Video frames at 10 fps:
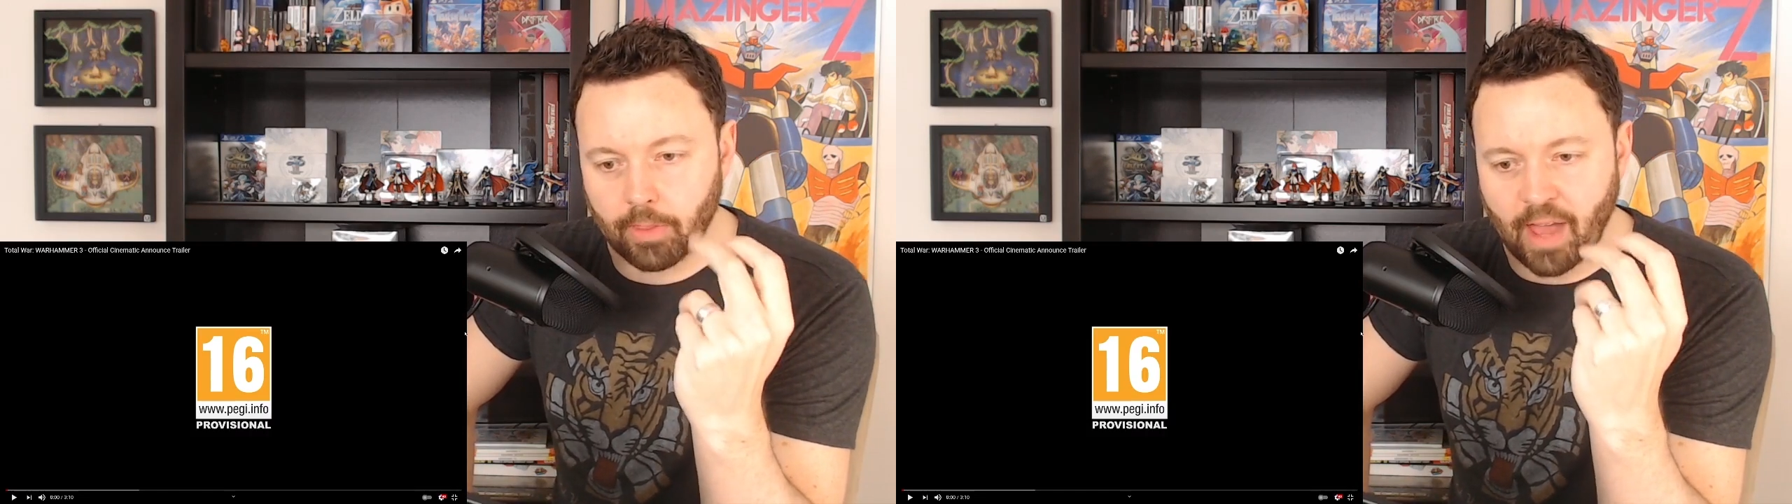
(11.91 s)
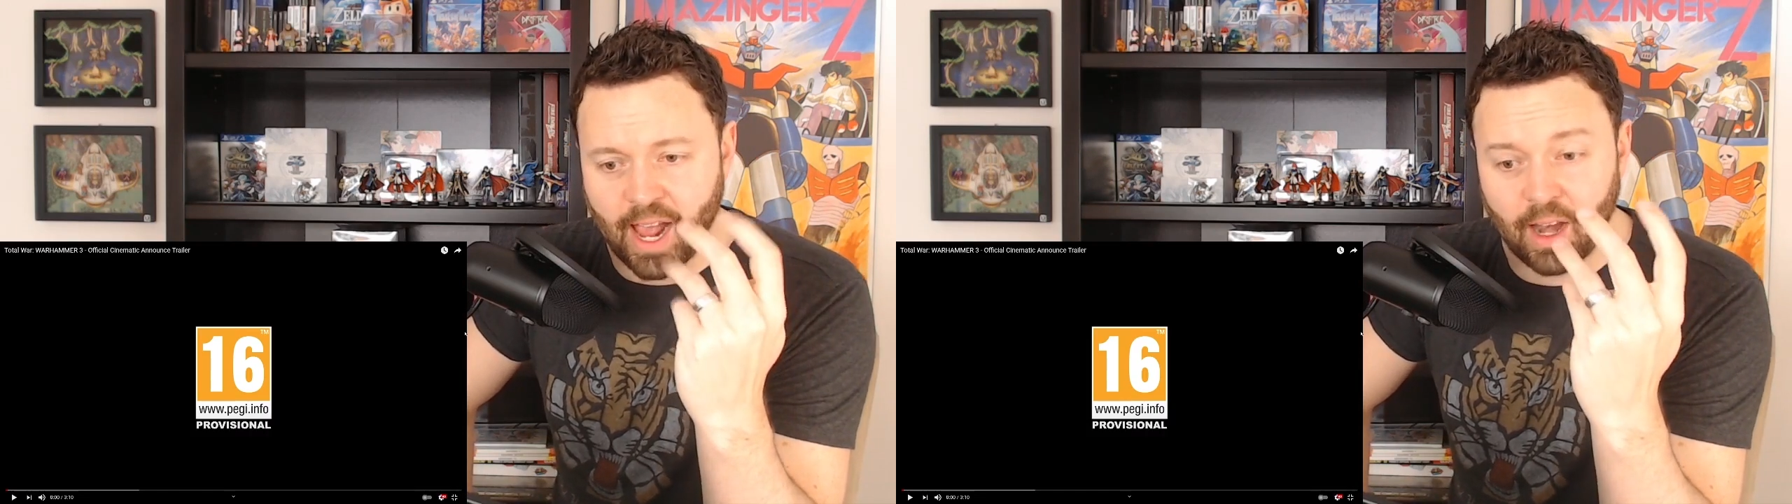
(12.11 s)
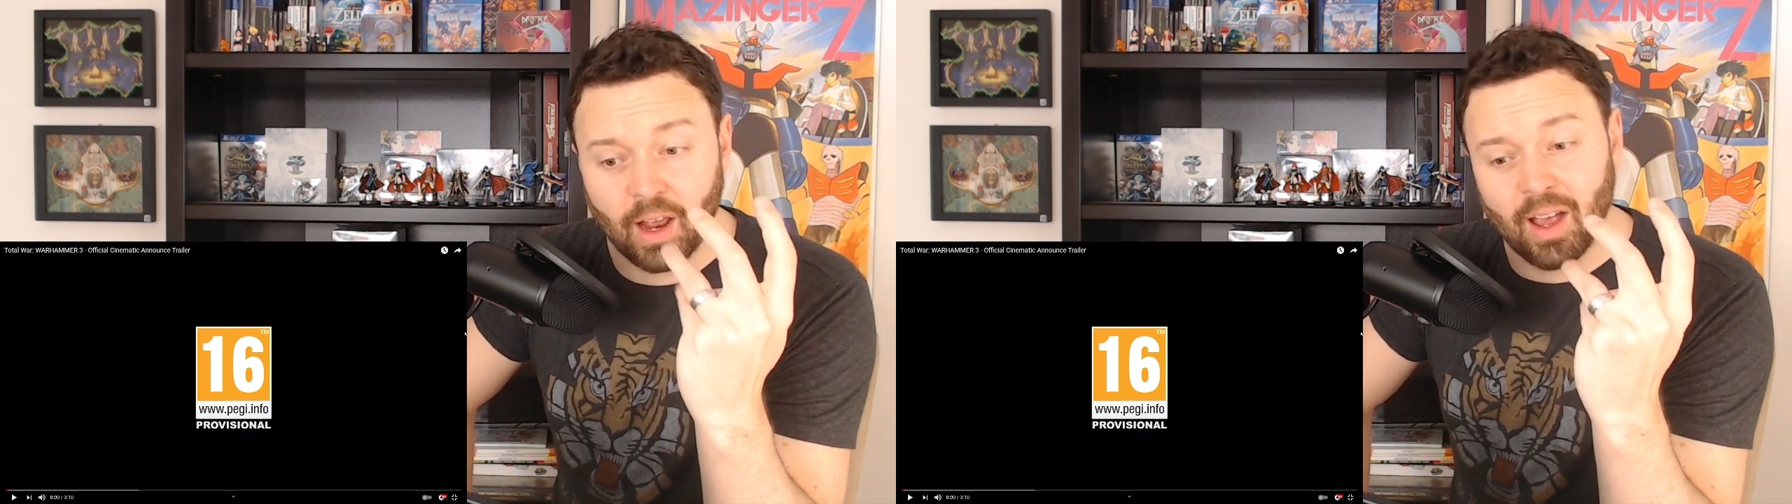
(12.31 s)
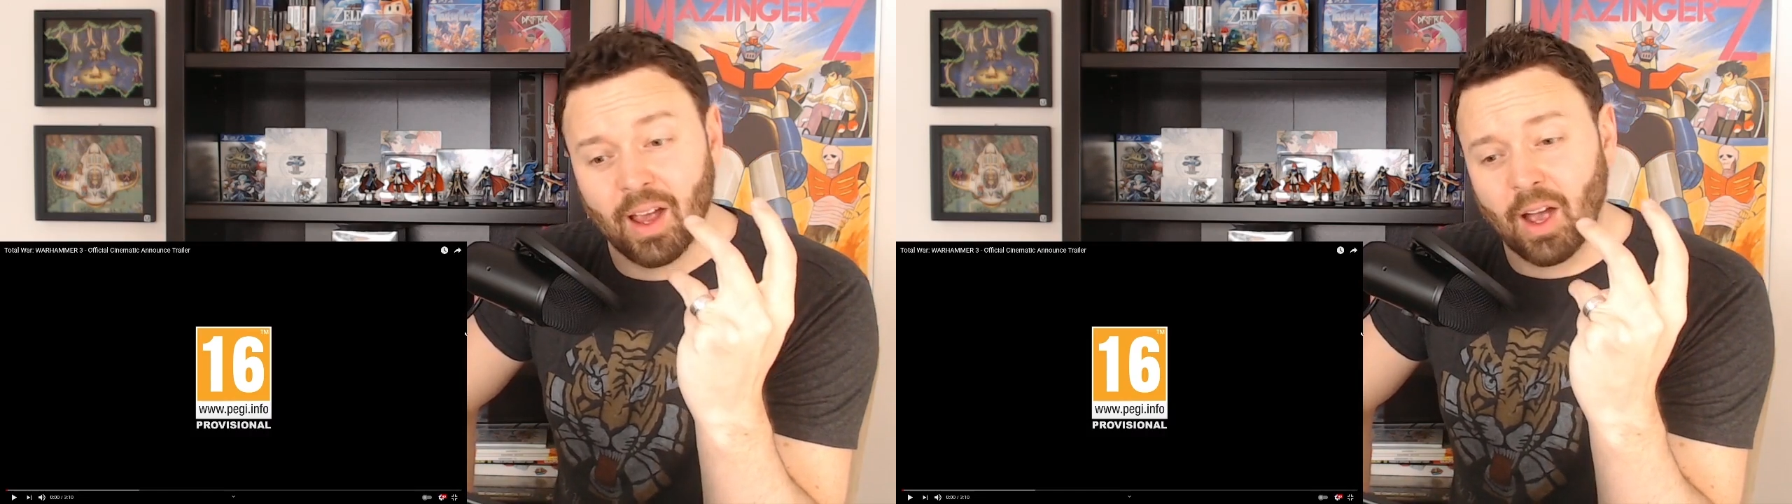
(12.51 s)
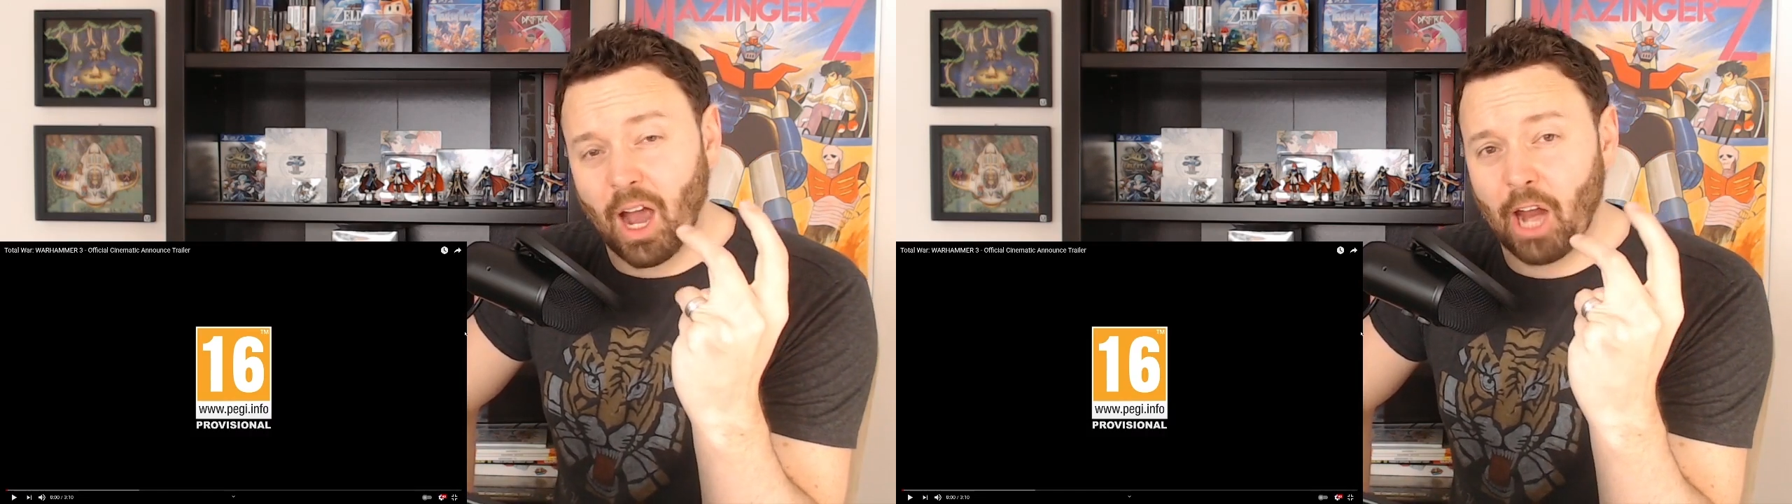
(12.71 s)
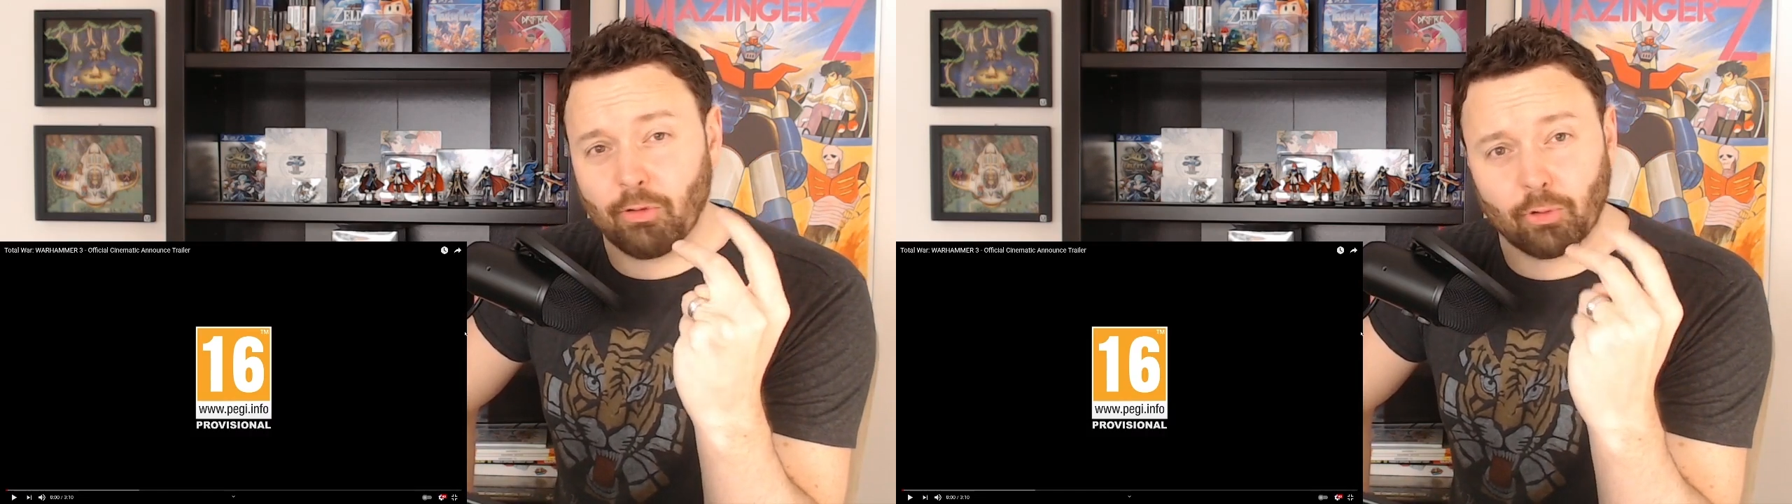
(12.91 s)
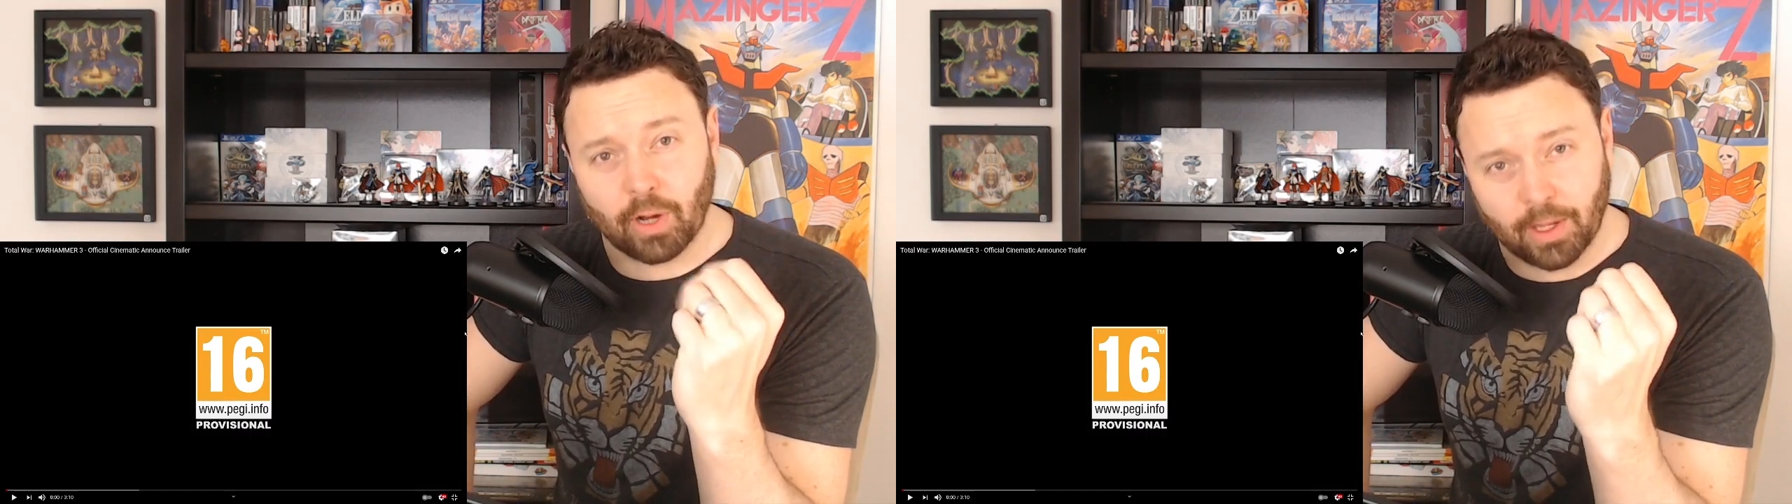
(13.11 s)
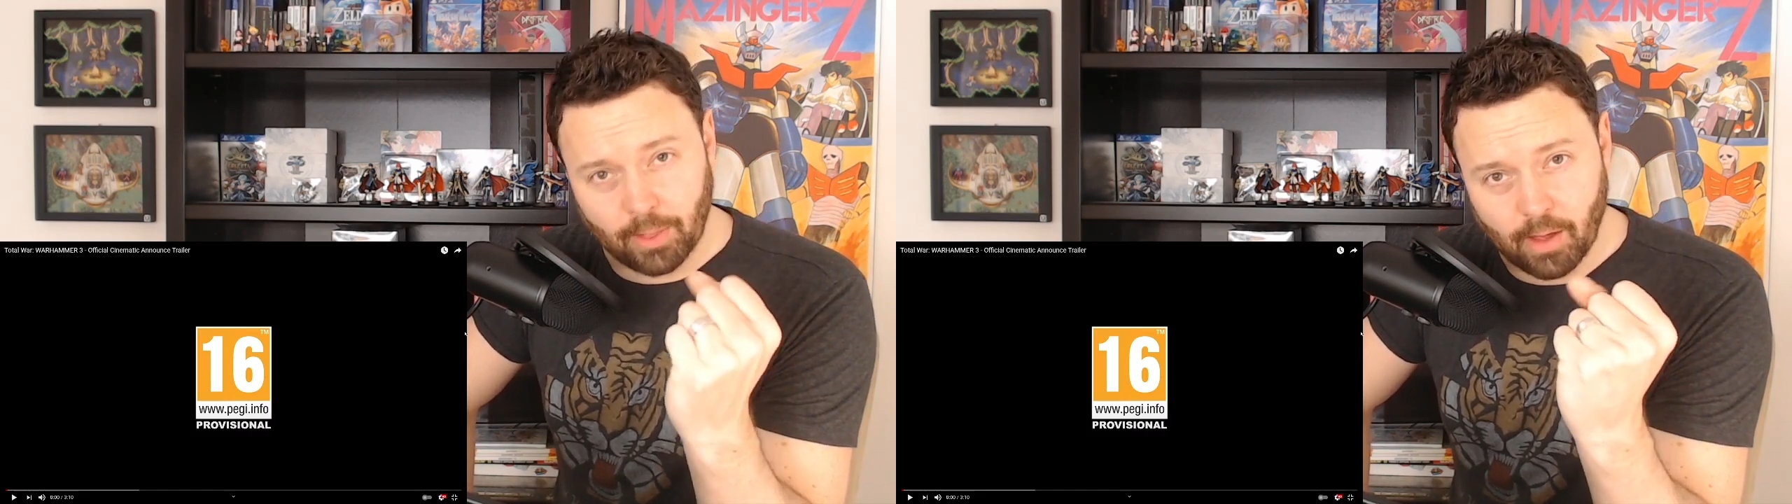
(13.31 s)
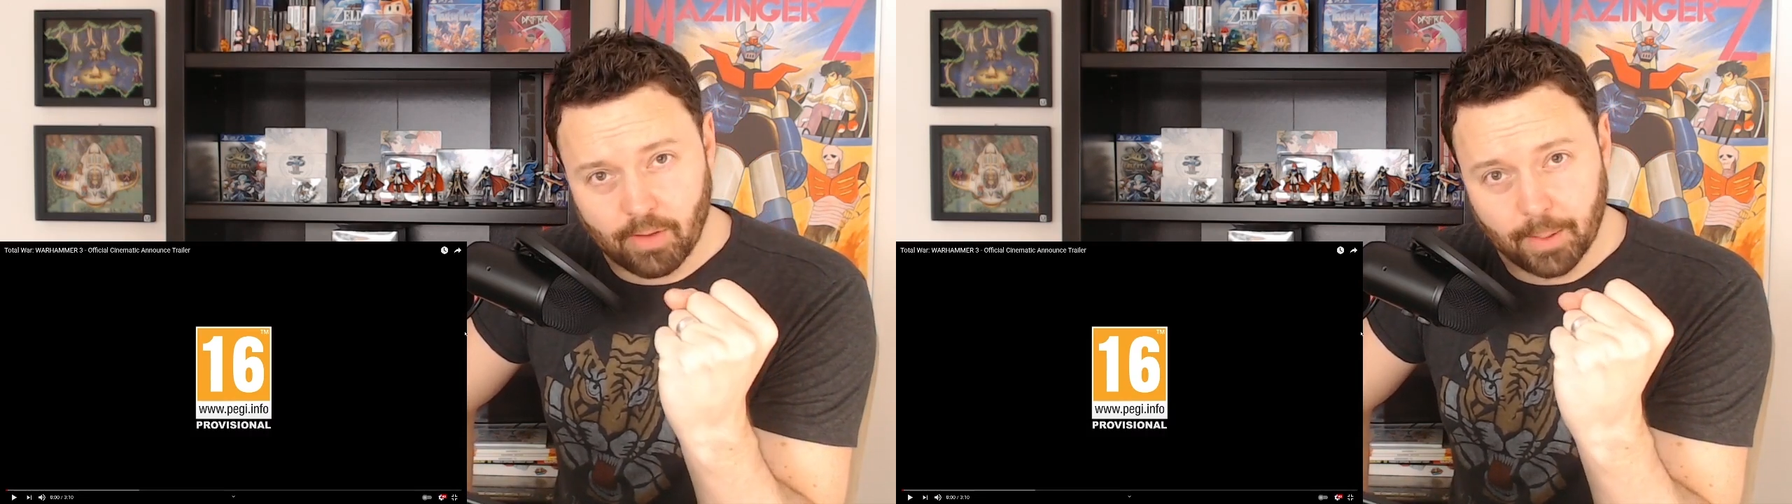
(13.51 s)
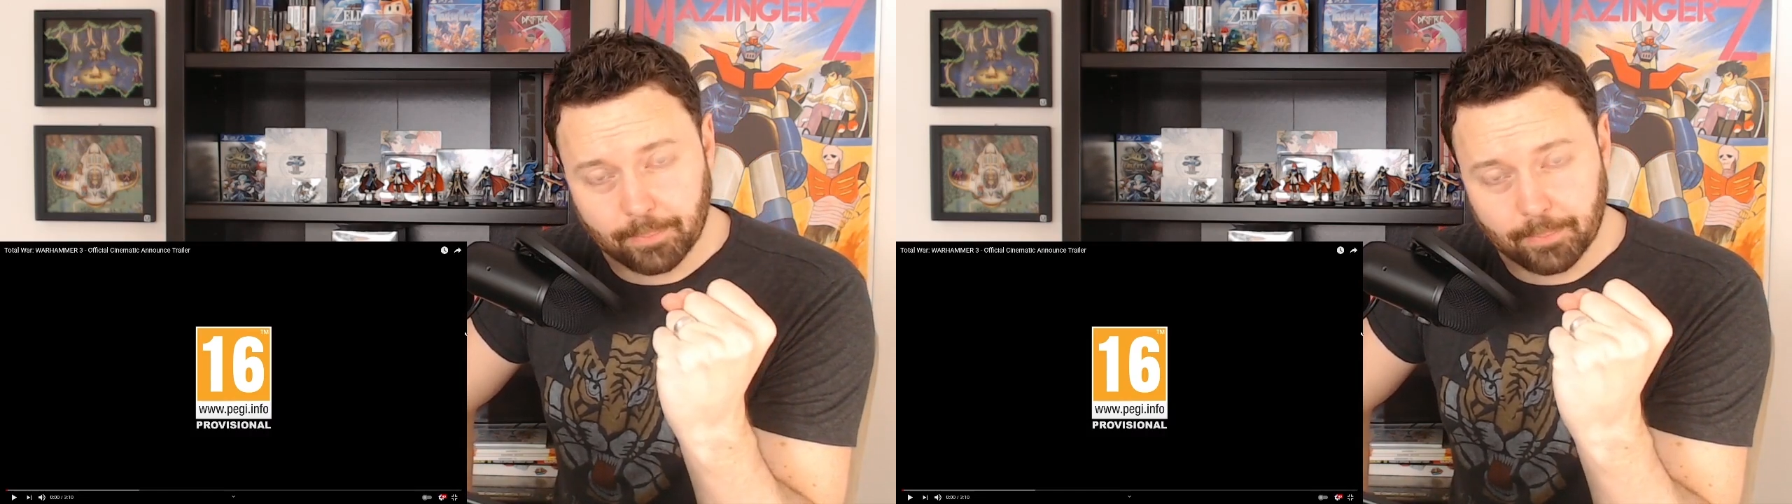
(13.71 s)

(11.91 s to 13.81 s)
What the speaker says: that, I freaking love it.